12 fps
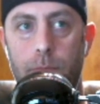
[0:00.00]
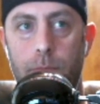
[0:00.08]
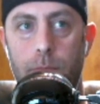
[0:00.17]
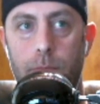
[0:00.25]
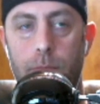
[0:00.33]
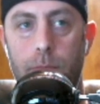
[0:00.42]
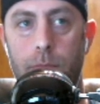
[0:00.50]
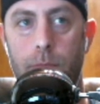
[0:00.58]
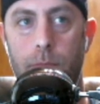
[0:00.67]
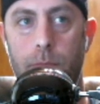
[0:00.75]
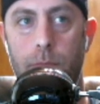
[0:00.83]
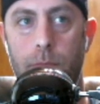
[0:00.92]

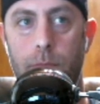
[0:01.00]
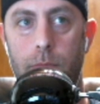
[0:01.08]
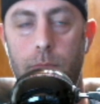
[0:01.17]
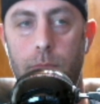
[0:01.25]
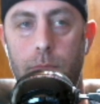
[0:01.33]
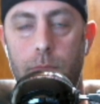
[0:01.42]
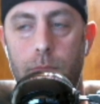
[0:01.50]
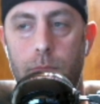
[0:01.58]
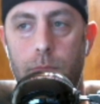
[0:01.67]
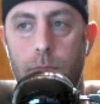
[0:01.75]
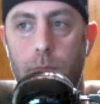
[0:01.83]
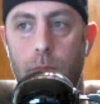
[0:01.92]

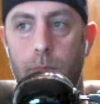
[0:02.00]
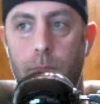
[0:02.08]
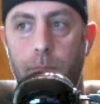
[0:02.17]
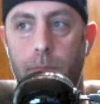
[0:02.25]
[no speech]